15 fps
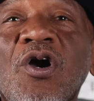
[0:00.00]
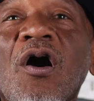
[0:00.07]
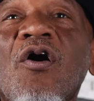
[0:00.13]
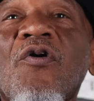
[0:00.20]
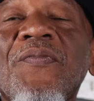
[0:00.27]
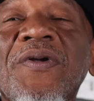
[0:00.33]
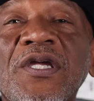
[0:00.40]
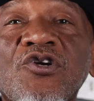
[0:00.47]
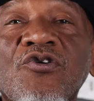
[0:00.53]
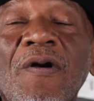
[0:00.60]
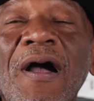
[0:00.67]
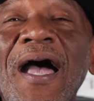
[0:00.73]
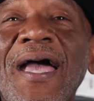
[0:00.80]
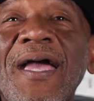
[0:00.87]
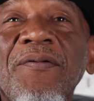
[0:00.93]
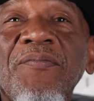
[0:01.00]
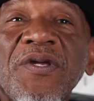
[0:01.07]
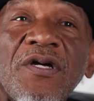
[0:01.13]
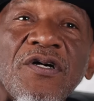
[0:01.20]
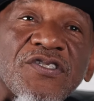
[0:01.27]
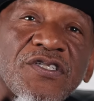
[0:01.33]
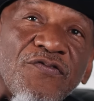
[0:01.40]
called me crying
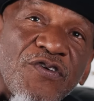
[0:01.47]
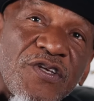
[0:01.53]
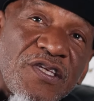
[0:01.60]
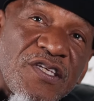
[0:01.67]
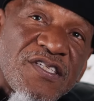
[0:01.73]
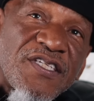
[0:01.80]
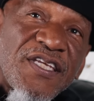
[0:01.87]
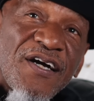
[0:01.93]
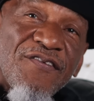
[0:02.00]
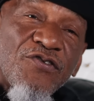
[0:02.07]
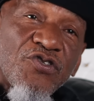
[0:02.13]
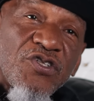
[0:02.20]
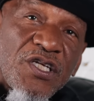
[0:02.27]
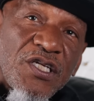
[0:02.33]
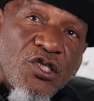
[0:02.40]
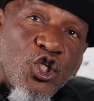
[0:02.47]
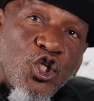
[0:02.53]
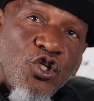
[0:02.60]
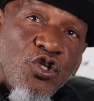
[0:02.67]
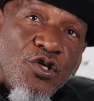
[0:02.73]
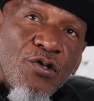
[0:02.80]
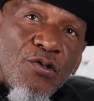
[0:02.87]
because of what this did to
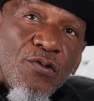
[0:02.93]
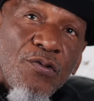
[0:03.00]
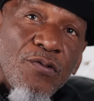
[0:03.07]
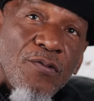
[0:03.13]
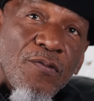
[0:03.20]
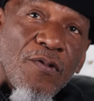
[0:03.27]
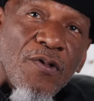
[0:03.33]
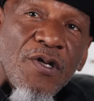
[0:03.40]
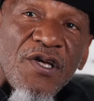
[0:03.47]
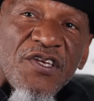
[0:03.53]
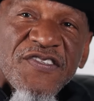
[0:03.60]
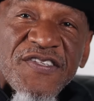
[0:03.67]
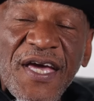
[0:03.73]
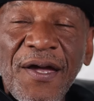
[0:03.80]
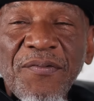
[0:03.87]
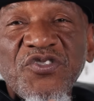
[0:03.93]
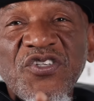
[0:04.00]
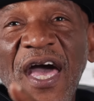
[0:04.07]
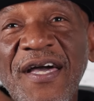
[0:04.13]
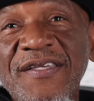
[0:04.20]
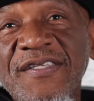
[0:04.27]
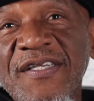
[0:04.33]
you. Sam
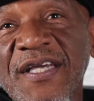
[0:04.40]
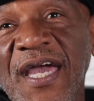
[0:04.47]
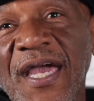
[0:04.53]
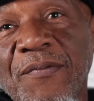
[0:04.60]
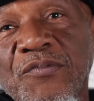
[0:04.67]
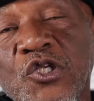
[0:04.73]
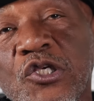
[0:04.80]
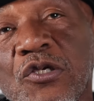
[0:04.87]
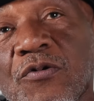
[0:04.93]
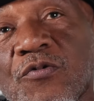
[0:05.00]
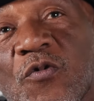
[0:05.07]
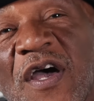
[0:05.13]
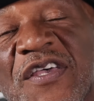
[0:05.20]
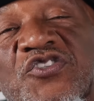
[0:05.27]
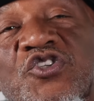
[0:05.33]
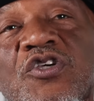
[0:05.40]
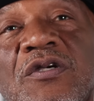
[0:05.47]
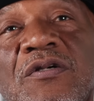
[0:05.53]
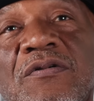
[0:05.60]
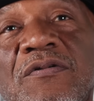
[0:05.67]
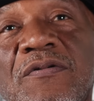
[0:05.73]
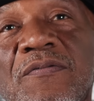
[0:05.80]
Jackson came to your
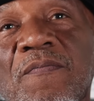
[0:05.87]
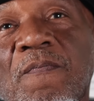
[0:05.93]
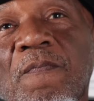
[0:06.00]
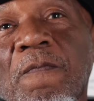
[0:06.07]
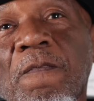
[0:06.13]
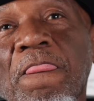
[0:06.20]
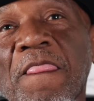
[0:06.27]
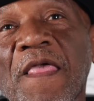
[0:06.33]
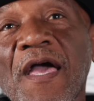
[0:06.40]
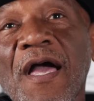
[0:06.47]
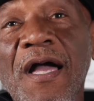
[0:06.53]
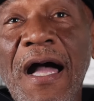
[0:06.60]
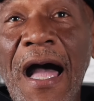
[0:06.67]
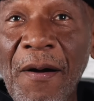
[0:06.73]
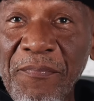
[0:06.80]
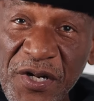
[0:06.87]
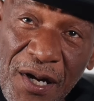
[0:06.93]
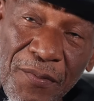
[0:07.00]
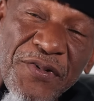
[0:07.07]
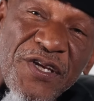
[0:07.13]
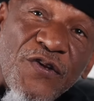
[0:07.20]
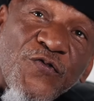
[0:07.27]
rescue. I'm
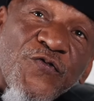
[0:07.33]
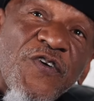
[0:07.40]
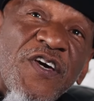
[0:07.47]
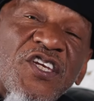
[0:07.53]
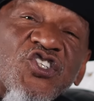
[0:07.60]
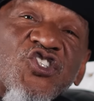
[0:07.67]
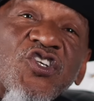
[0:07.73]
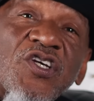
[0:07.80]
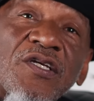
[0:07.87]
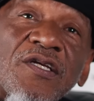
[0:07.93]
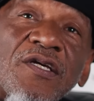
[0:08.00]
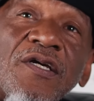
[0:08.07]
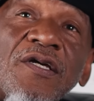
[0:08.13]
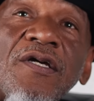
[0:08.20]
coming to finish it.